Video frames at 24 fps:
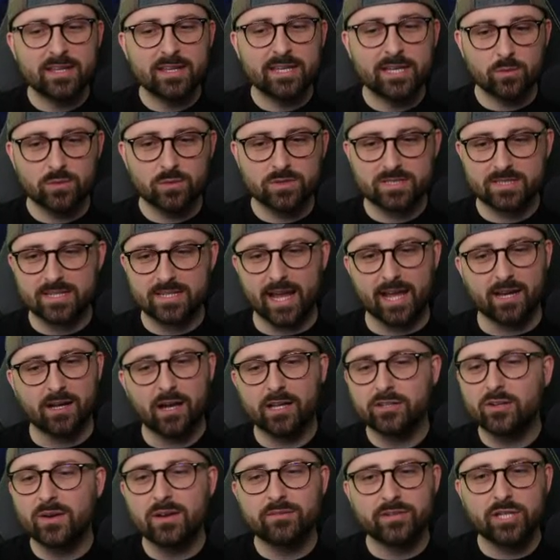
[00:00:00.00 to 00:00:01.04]
I think it will stay, and
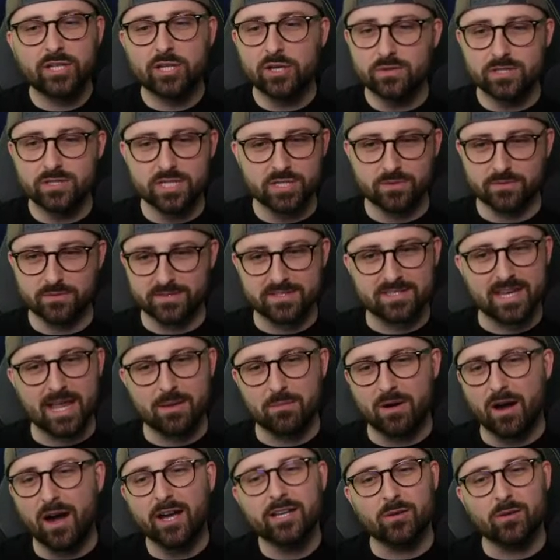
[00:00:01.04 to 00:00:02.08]
I don't have a huge issue with it
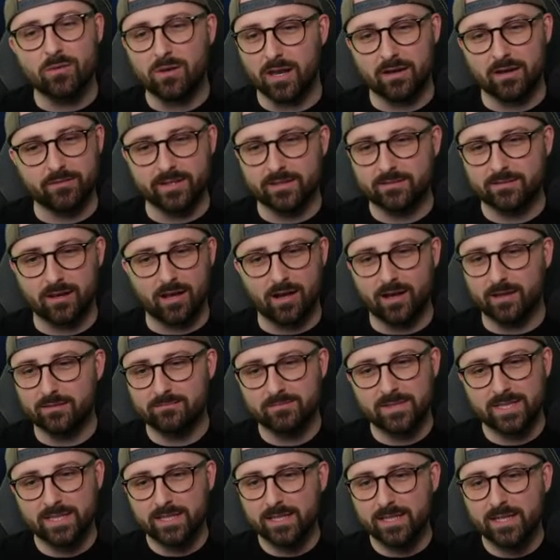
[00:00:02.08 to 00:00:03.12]
staying, but I don't love it. Like,
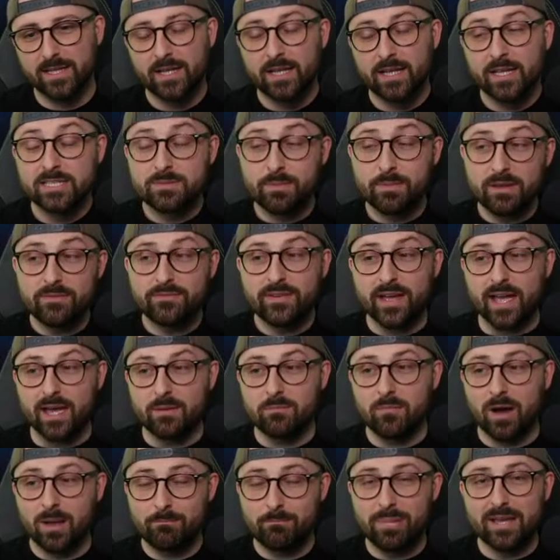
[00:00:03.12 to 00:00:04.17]
to be
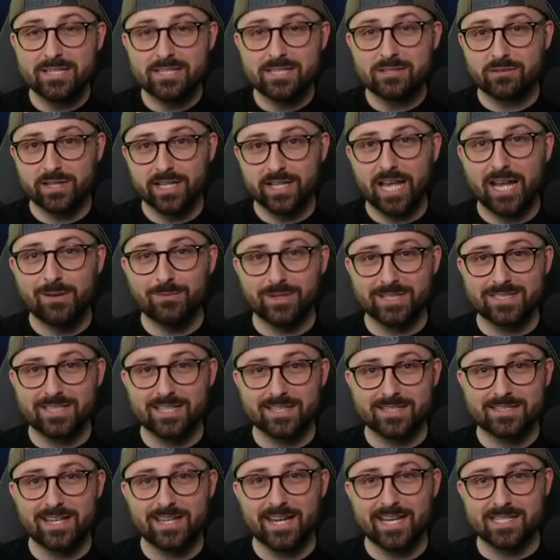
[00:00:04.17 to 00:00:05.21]
fair, my best 3 game weeks
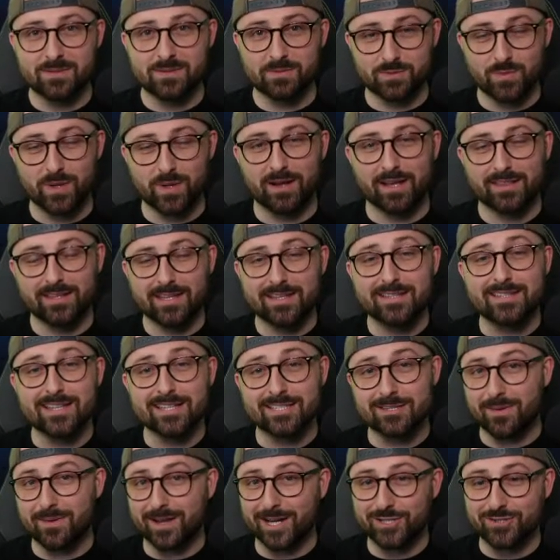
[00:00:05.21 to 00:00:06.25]
this season was when I had the
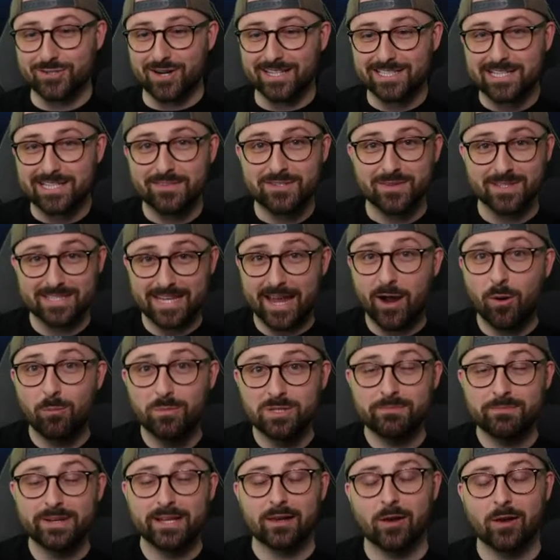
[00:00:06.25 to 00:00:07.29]
assistant manager active, so it's
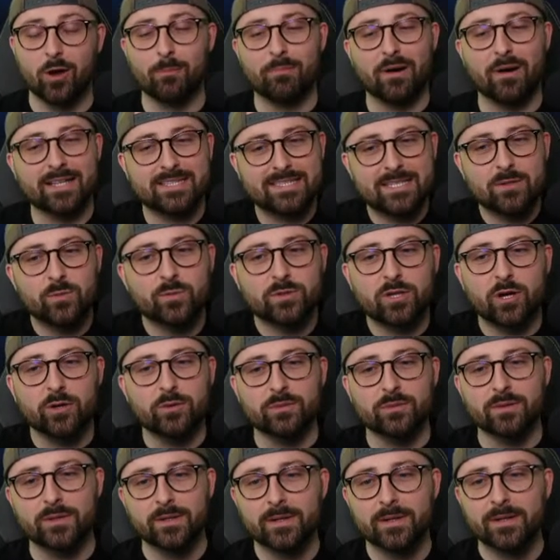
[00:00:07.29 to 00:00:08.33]
helped me a lot, but I still
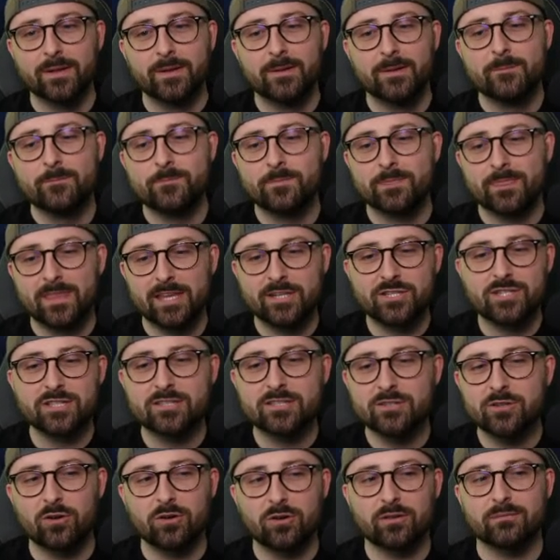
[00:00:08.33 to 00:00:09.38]
don't. It's
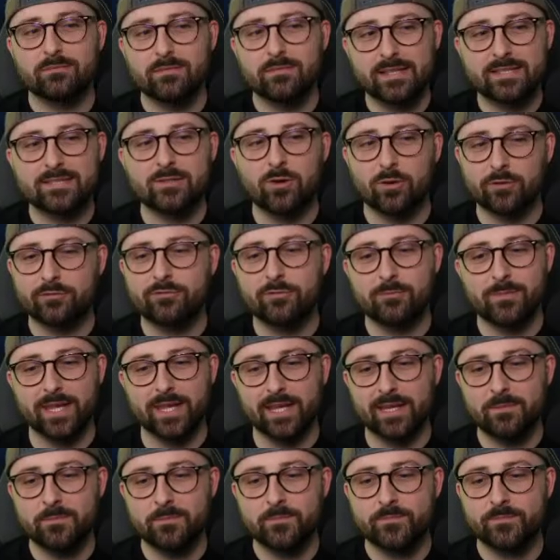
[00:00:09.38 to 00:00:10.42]
just not. It's not for
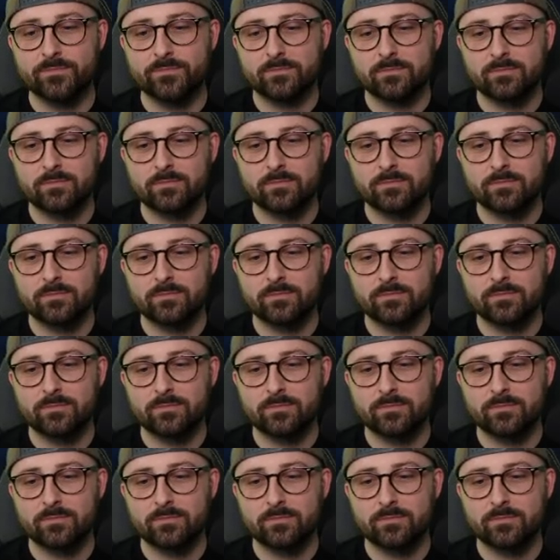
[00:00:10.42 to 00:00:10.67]
me.